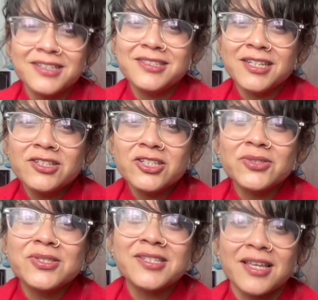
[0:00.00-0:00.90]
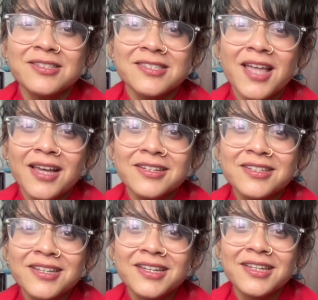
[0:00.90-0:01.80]
Didn't you sense that?
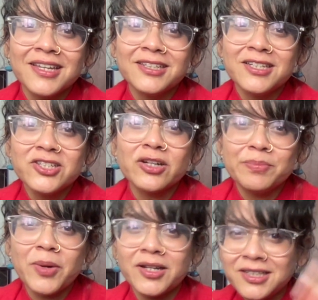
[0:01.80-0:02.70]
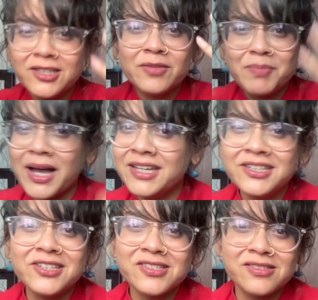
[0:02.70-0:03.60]
Didn't your body, your mind,
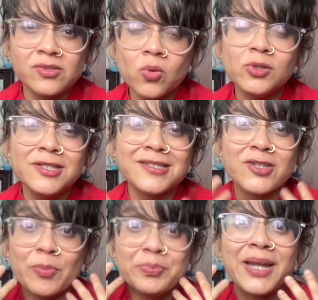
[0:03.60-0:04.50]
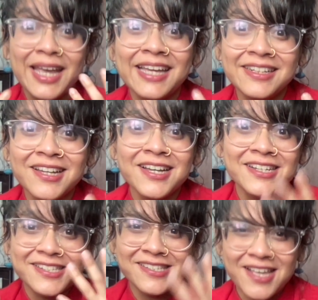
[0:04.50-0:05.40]
your souls, your brain
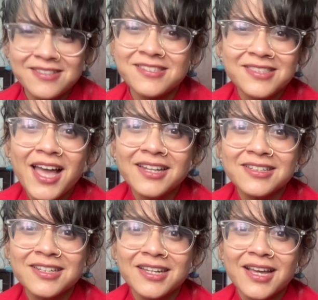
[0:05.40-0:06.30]
sense that?